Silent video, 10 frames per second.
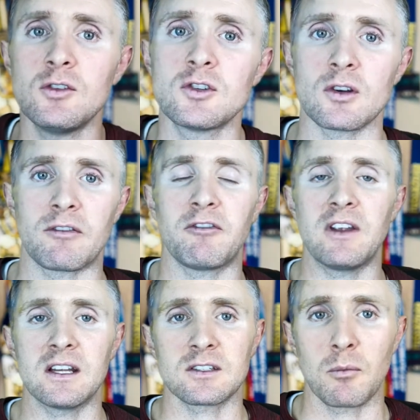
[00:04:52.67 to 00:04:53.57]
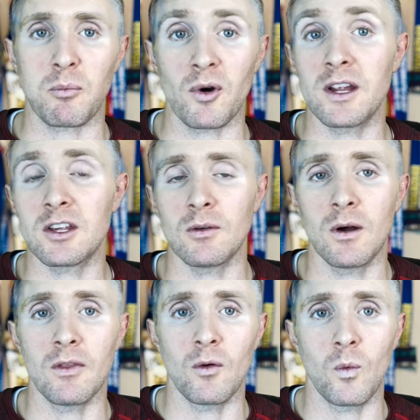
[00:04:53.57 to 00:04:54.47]
use your feet to brake
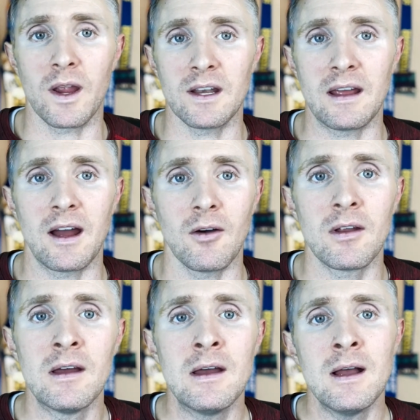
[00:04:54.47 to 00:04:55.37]
you on the way down.